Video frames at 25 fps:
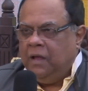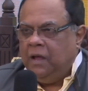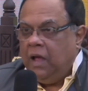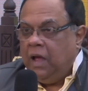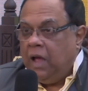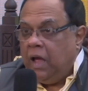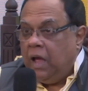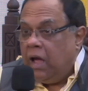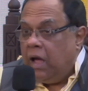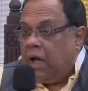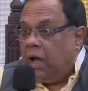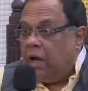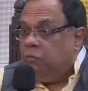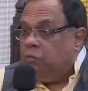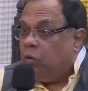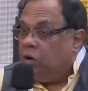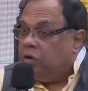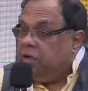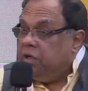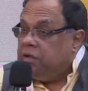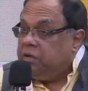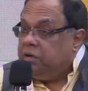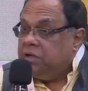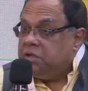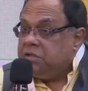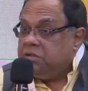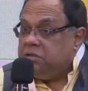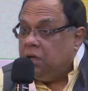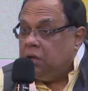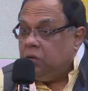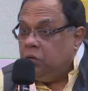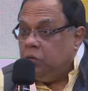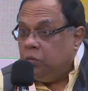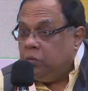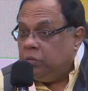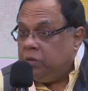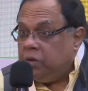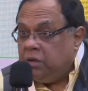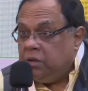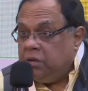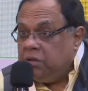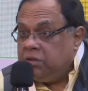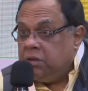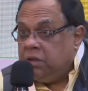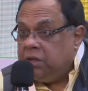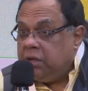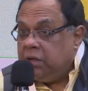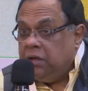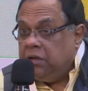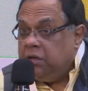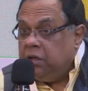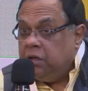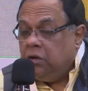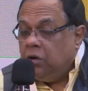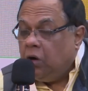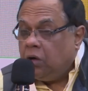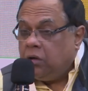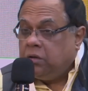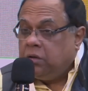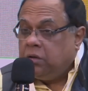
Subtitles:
And what did Krishna do? He did not